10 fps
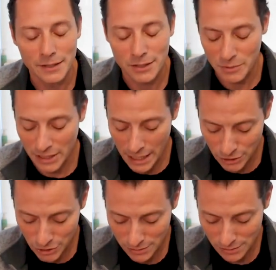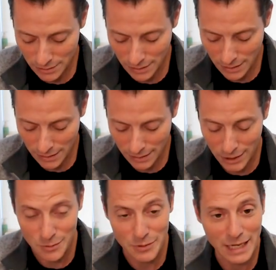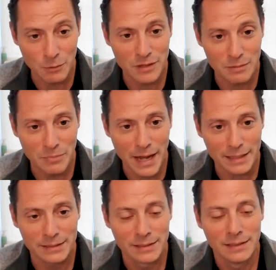communication and communicate with impact.